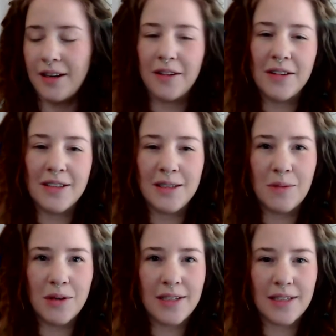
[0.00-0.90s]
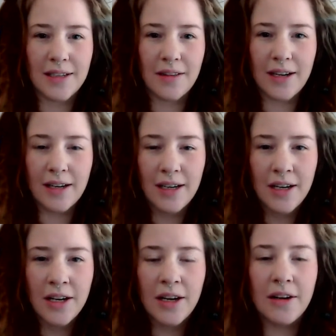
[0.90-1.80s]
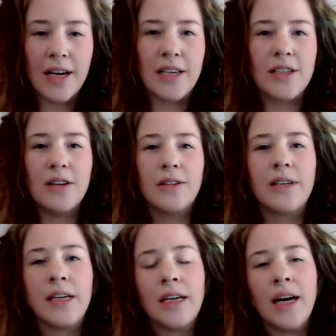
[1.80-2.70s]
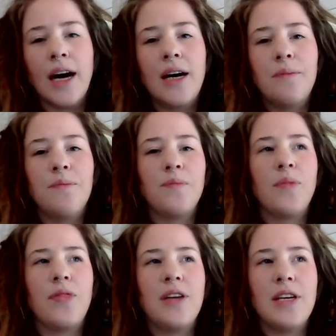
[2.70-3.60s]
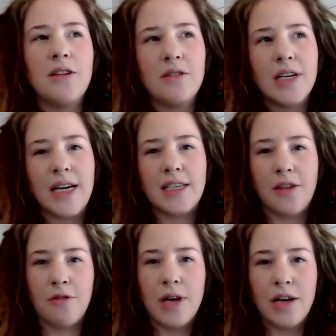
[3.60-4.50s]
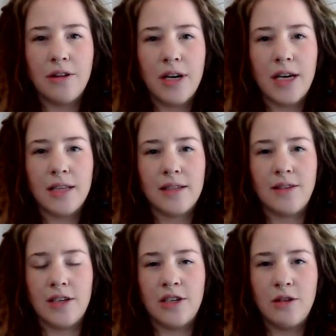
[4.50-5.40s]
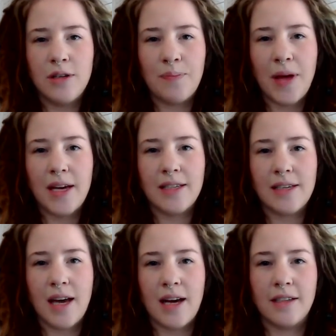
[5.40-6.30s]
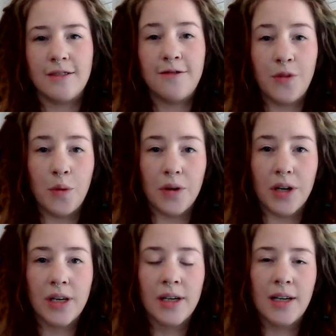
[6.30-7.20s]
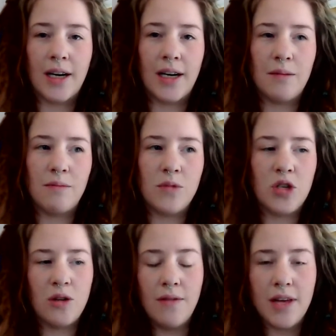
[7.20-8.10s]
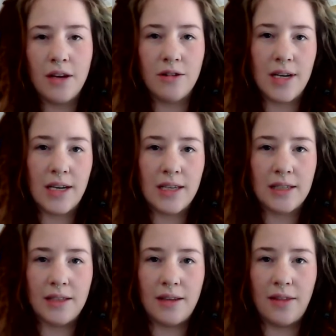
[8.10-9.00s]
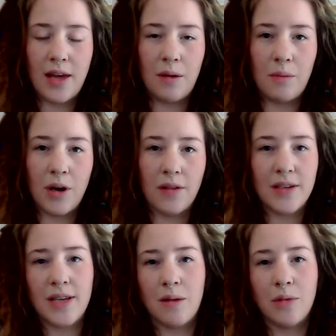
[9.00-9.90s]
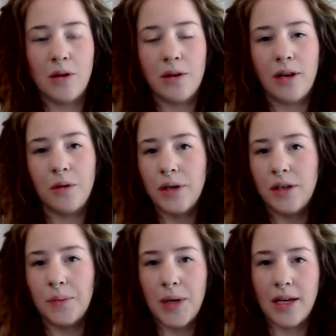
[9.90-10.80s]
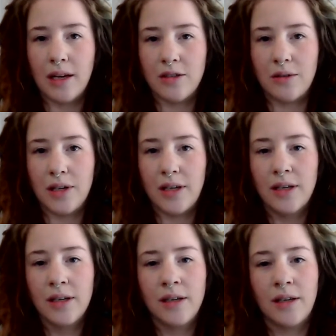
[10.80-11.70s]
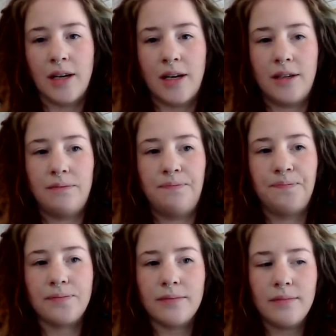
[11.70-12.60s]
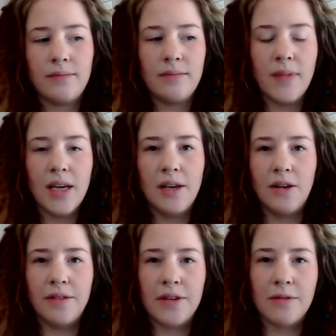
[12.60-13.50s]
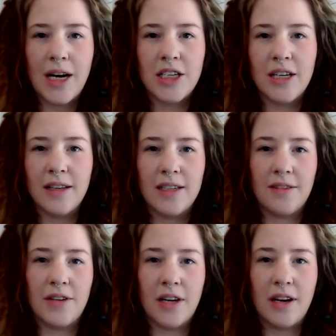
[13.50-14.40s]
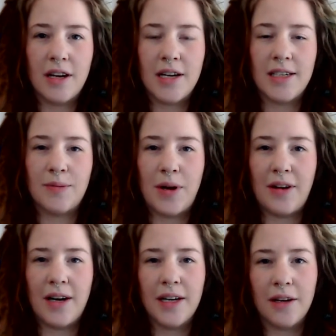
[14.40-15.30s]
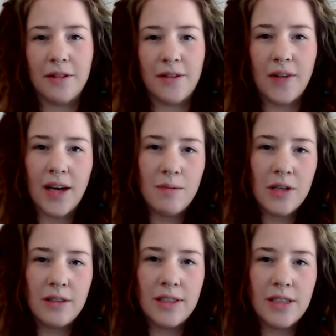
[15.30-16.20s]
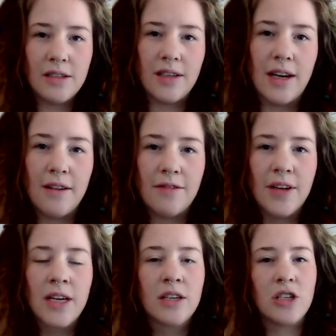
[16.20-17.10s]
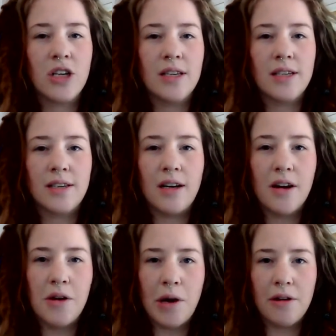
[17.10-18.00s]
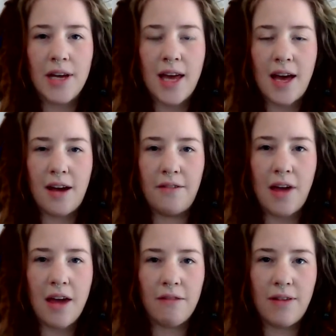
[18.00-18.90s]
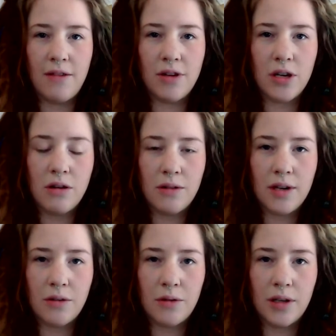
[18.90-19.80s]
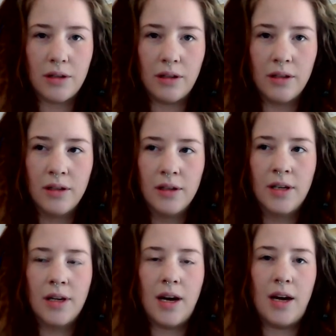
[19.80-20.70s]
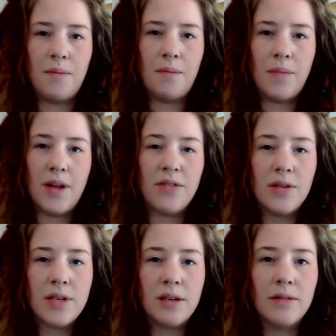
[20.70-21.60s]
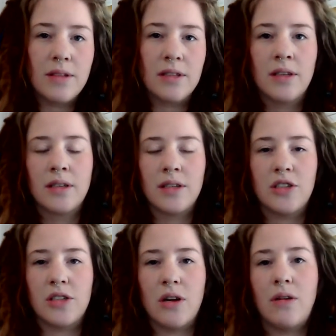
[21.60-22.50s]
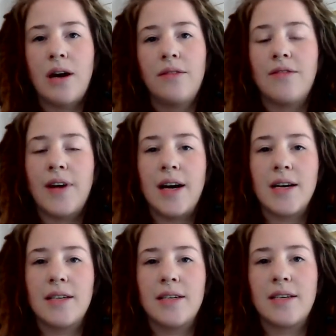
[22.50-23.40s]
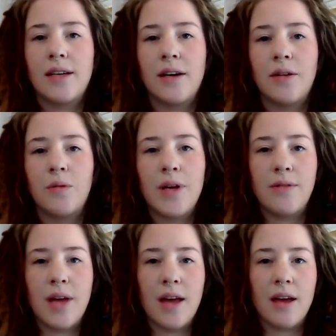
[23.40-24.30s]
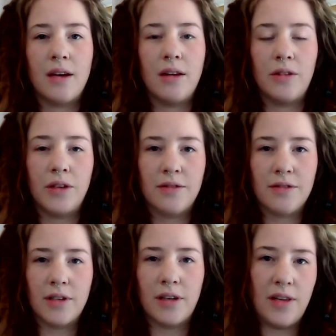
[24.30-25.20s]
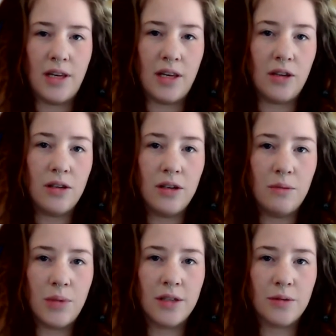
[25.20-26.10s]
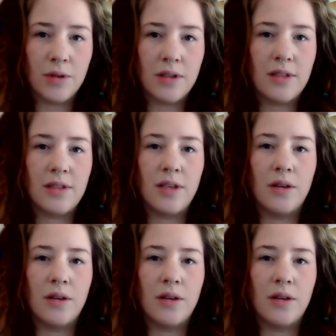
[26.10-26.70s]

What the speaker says: there's some noises out there. Okay, so the deodorant has 3 ingredients, the toothpaste has 4. 2 of the ingredients in them are the same, coconut oil, baking soda. If you're watching this, if you're curious about how to get rid of the chemicals in your life, chances are you already have a favorite coconut oil. If you don't, just go out and find what you can. Look for all the good buzzwords,